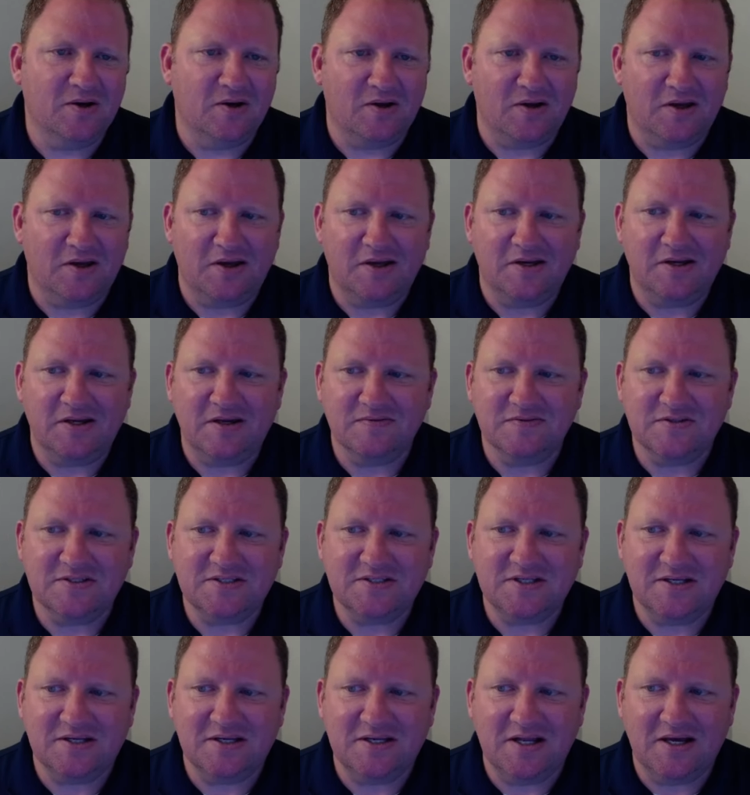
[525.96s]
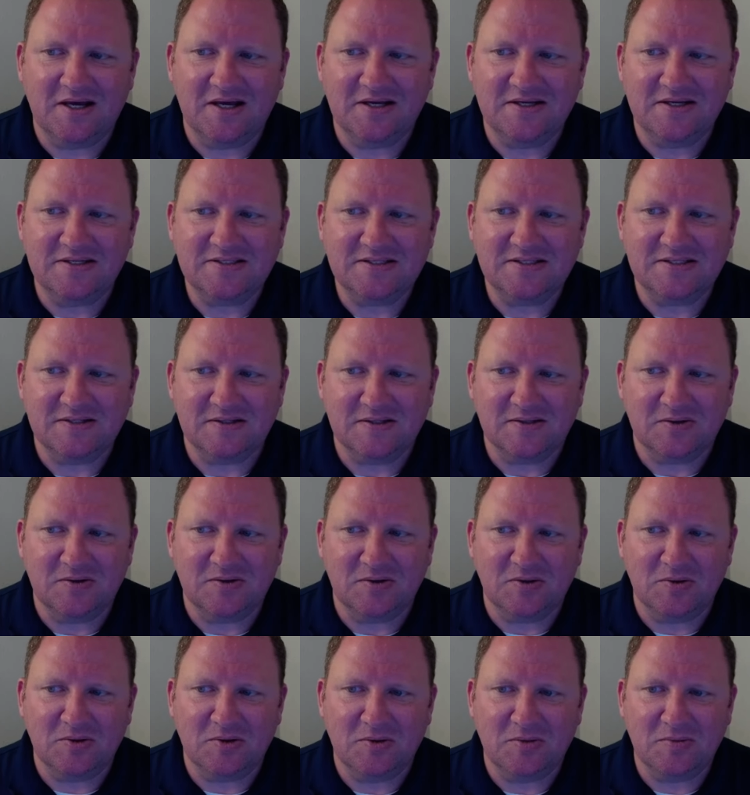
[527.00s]
and gives us a nice
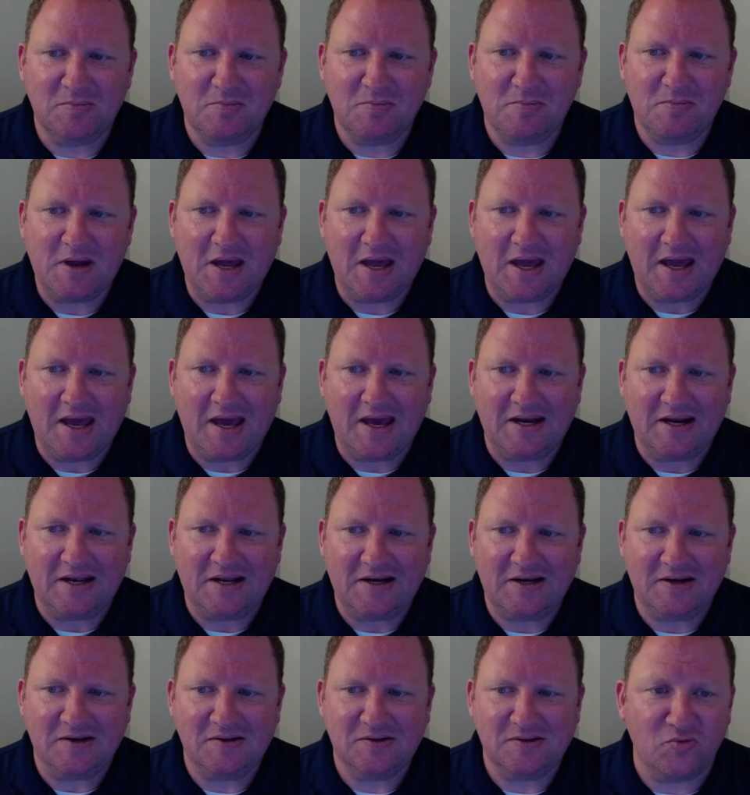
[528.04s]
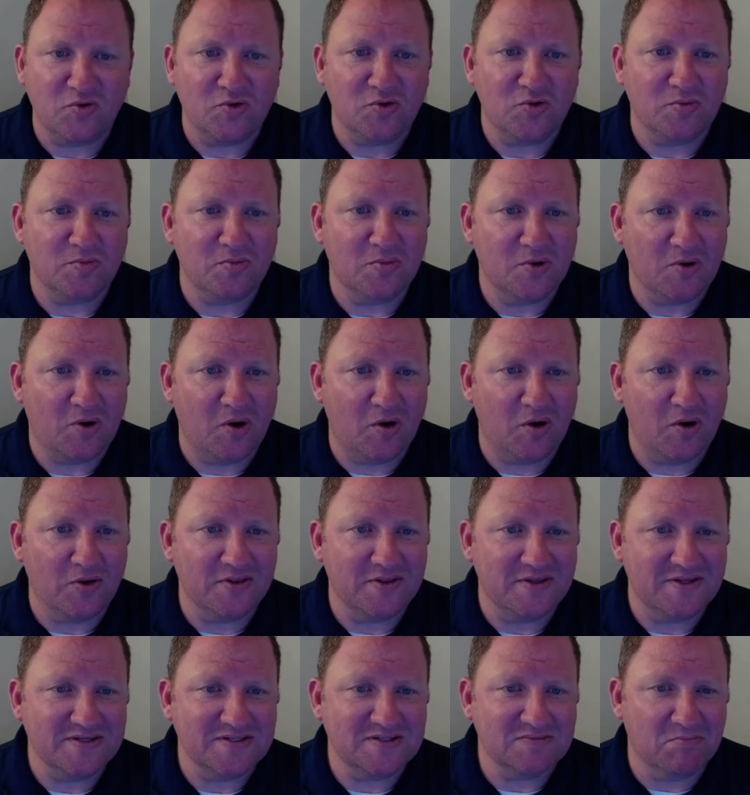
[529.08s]
little padding room on
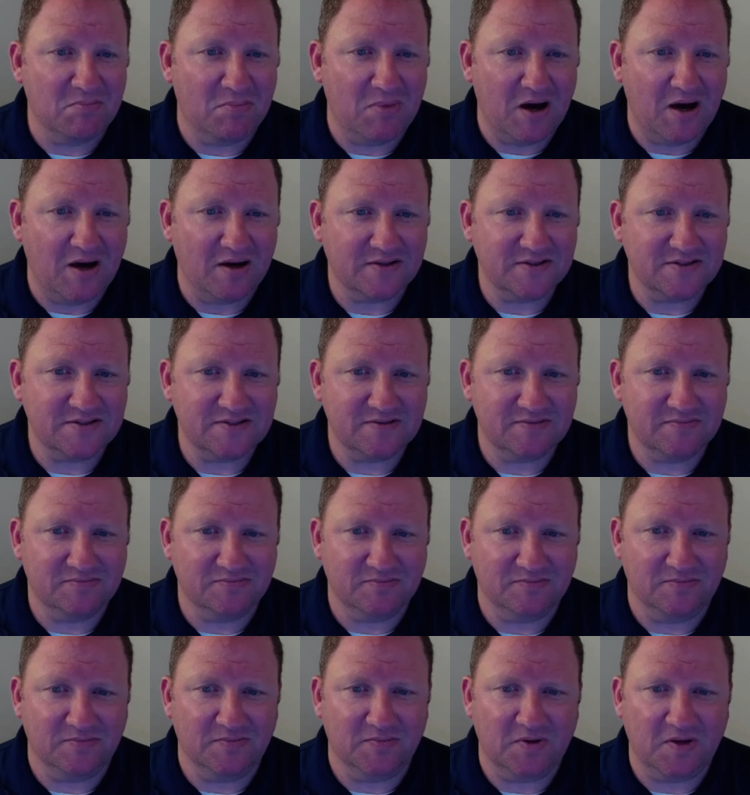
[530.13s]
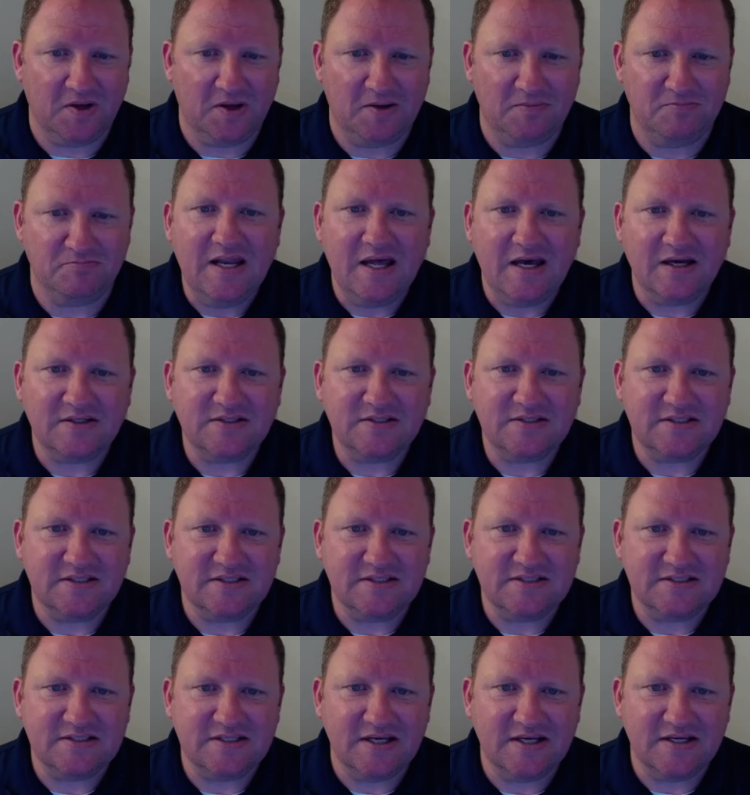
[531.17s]
this box. Okay. Next,
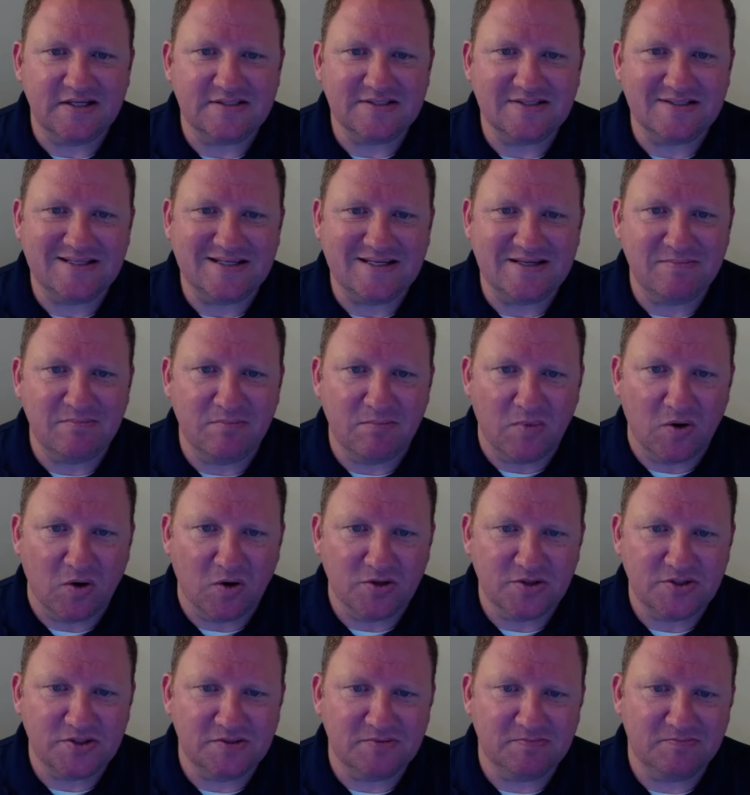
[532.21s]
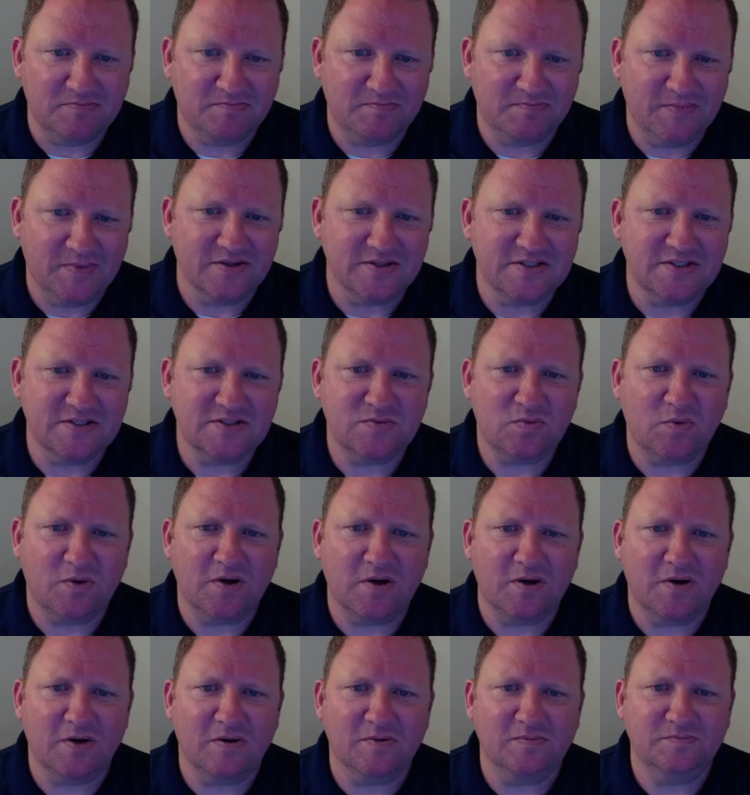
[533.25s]
it says the margin. This is
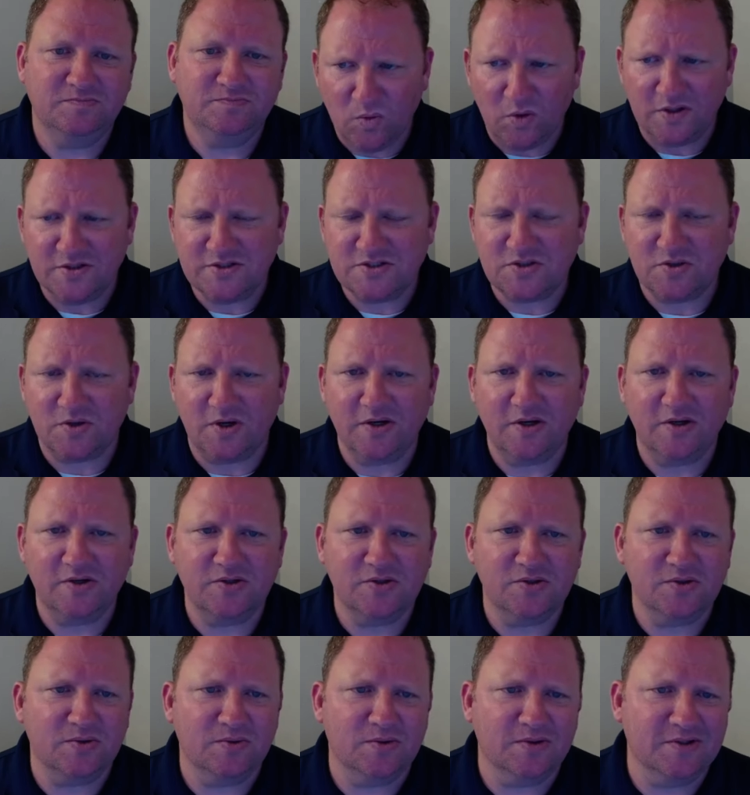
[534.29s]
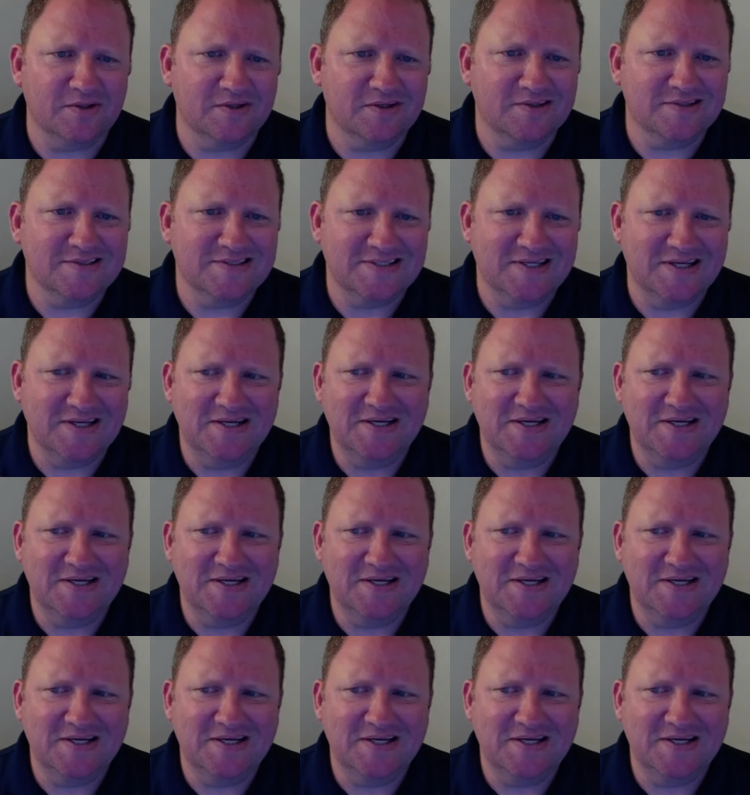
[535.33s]
where what it's trying to do is